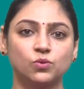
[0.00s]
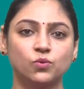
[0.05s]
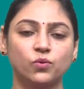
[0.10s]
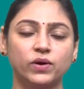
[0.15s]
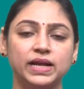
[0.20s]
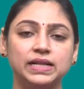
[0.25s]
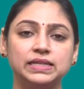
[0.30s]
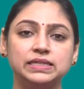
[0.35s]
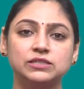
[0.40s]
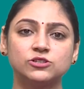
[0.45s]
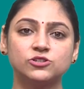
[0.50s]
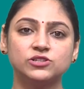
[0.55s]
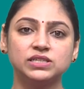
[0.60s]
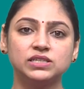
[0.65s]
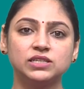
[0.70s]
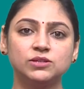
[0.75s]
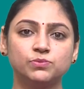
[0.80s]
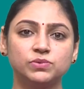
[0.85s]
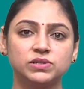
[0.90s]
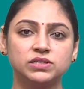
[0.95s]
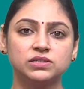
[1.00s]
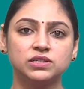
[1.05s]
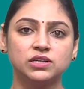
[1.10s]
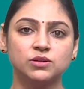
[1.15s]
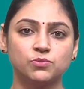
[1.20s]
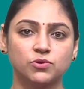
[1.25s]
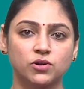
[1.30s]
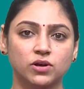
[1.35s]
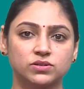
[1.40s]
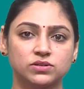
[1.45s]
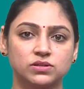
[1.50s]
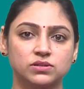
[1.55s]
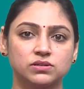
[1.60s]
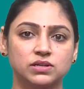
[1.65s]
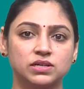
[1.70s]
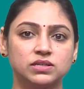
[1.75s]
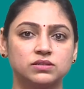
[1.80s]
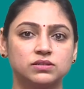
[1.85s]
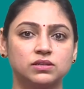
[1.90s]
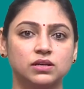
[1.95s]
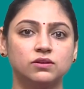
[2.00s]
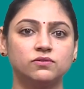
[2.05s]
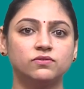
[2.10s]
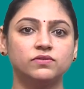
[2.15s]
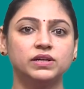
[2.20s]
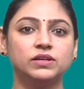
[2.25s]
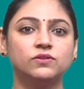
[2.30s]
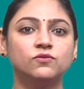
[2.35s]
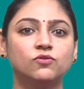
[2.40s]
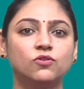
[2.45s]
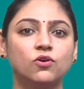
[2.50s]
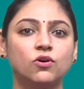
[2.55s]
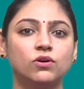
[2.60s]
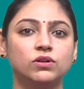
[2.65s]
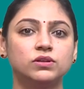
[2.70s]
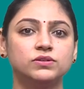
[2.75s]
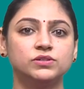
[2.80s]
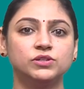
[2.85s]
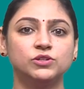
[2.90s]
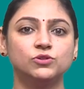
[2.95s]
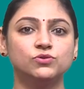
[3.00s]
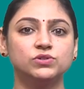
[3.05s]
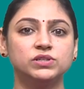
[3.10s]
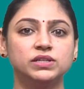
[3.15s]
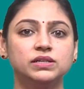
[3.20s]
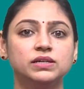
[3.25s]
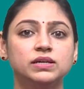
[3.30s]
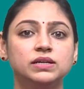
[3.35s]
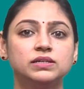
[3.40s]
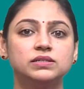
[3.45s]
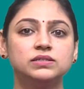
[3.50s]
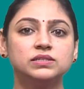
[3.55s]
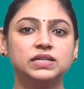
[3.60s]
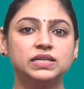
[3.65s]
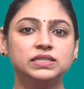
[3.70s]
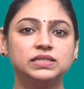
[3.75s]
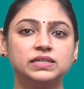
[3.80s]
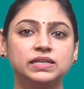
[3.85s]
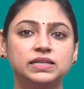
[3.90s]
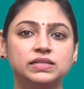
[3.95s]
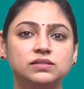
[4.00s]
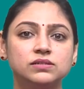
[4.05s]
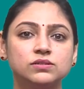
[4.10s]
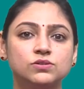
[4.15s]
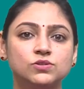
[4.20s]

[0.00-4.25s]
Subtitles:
while the 3D printing process itself involves using dedicated